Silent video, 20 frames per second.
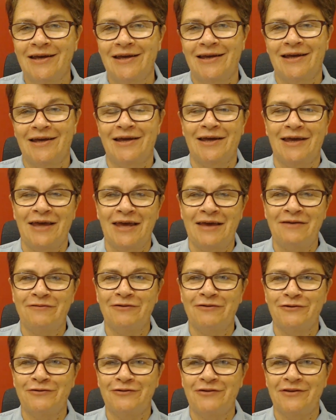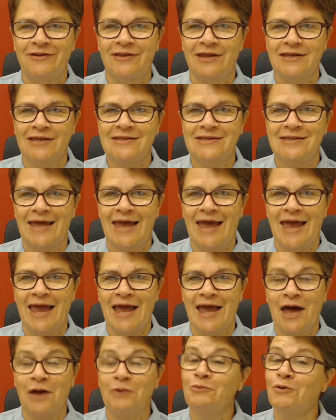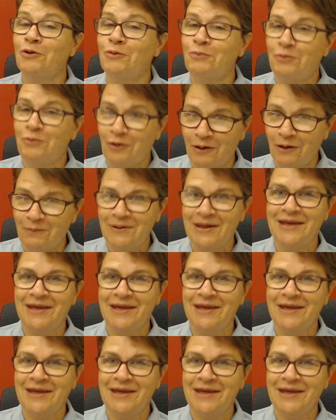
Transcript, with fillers: uh, even to this day and will probably